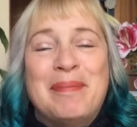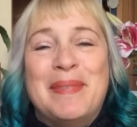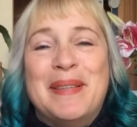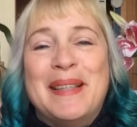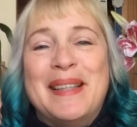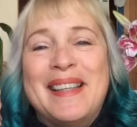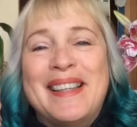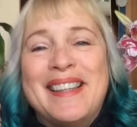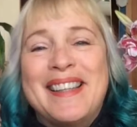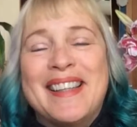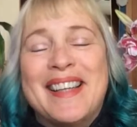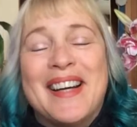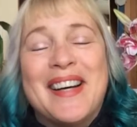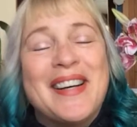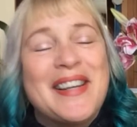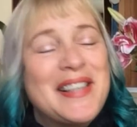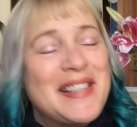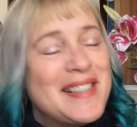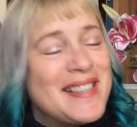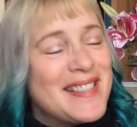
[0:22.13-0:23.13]

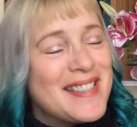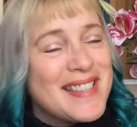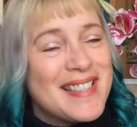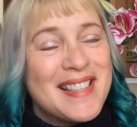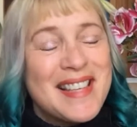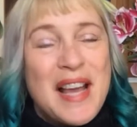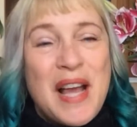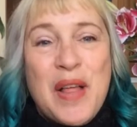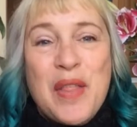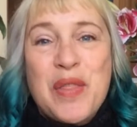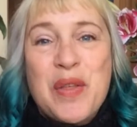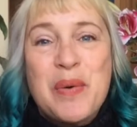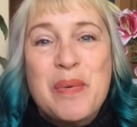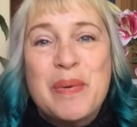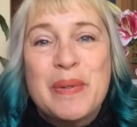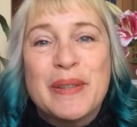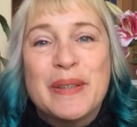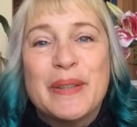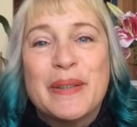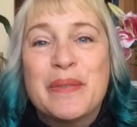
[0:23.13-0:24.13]
because the
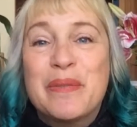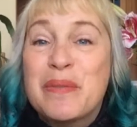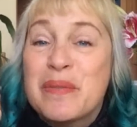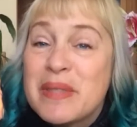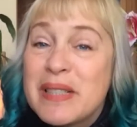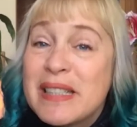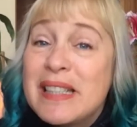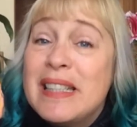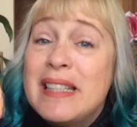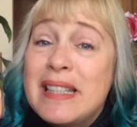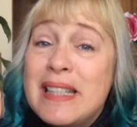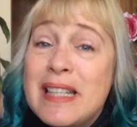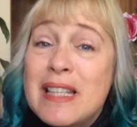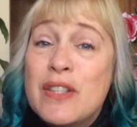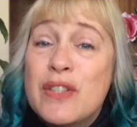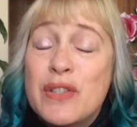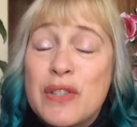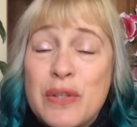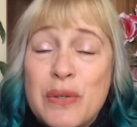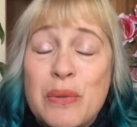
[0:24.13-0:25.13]
world really
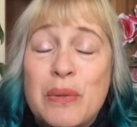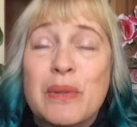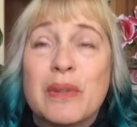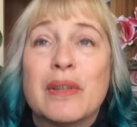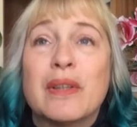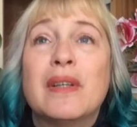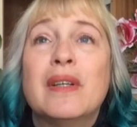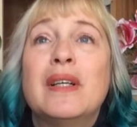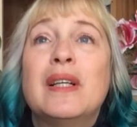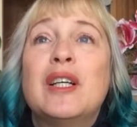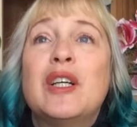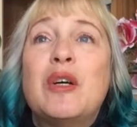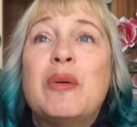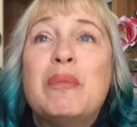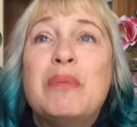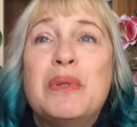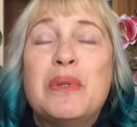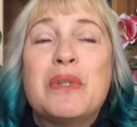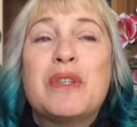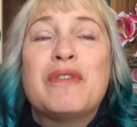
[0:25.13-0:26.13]
needs your
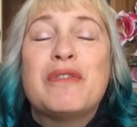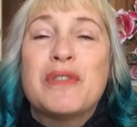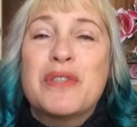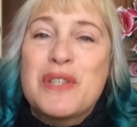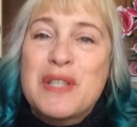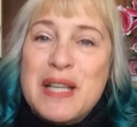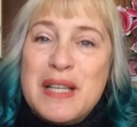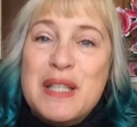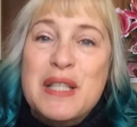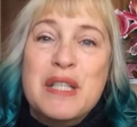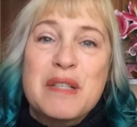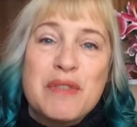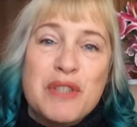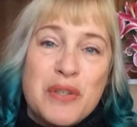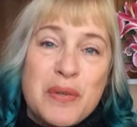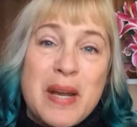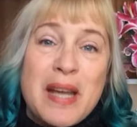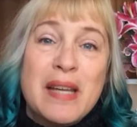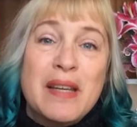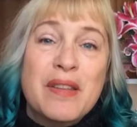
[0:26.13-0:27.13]
beautiful sensitive
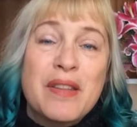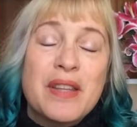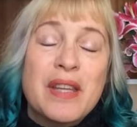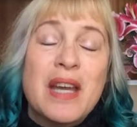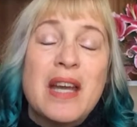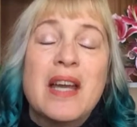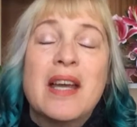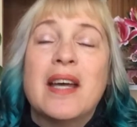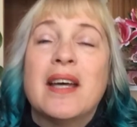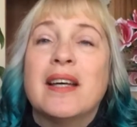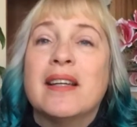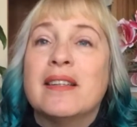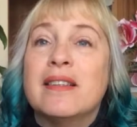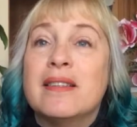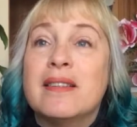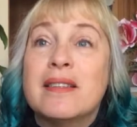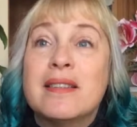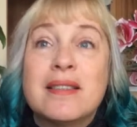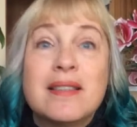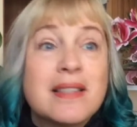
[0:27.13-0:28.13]
strength
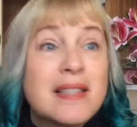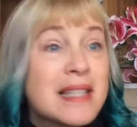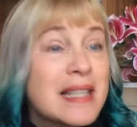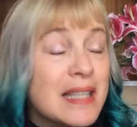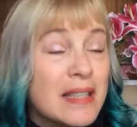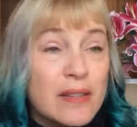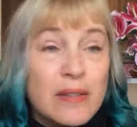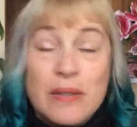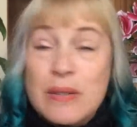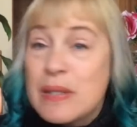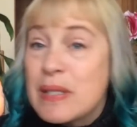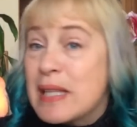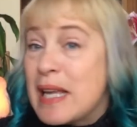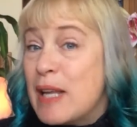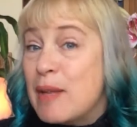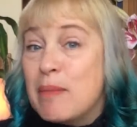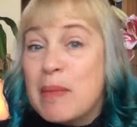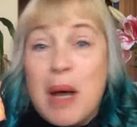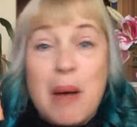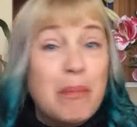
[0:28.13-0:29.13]
and skills
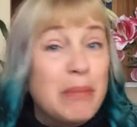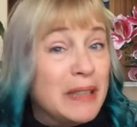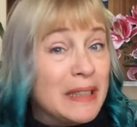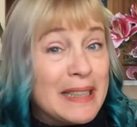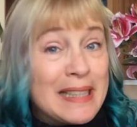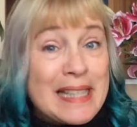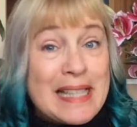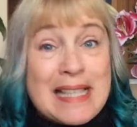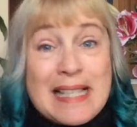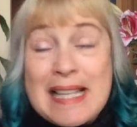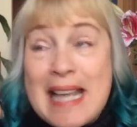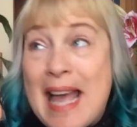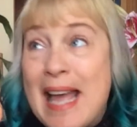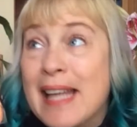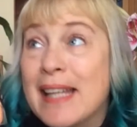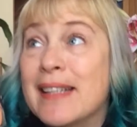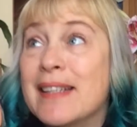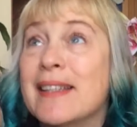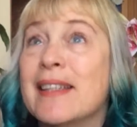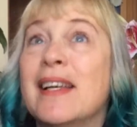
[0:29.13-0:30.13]
and abilities
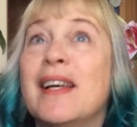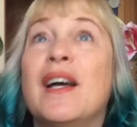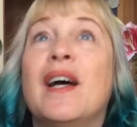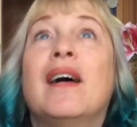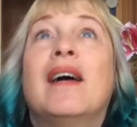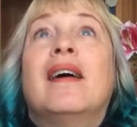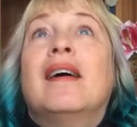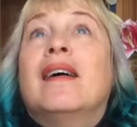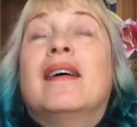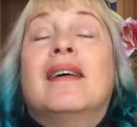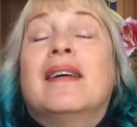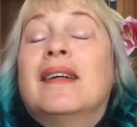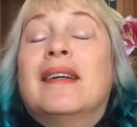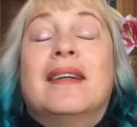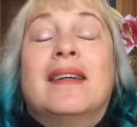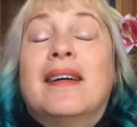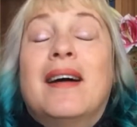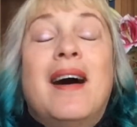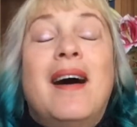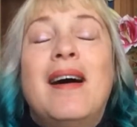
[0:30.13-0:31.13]
and
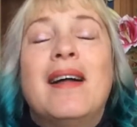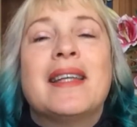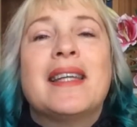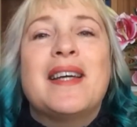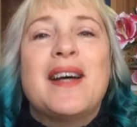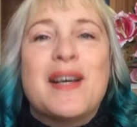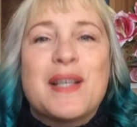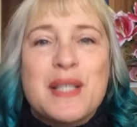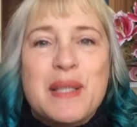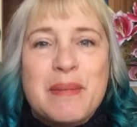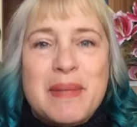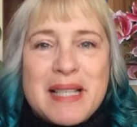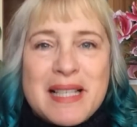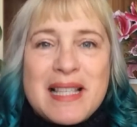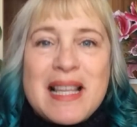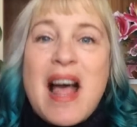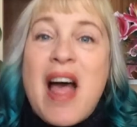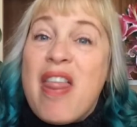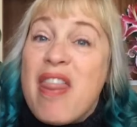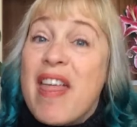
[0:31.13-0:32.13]
all the
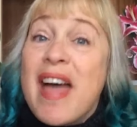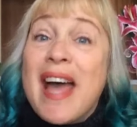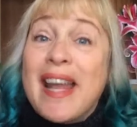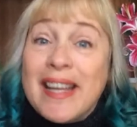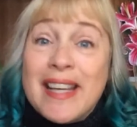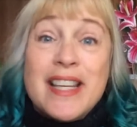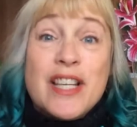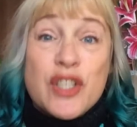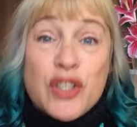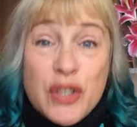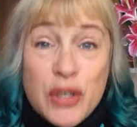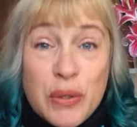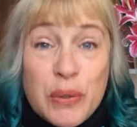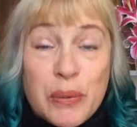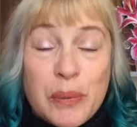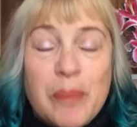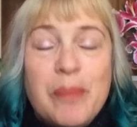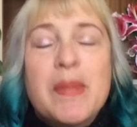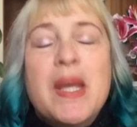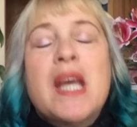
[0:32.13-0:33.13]
awesomeness that is
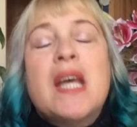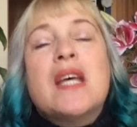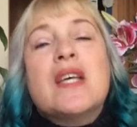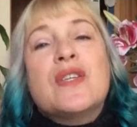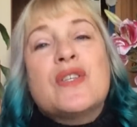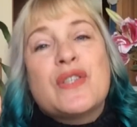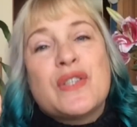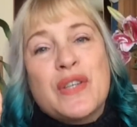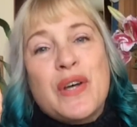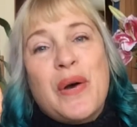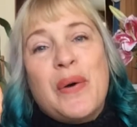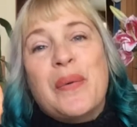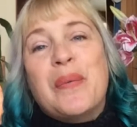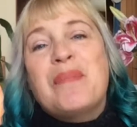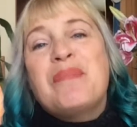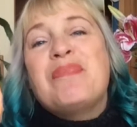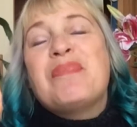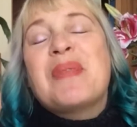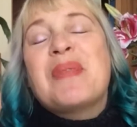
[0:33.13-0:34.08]
you. So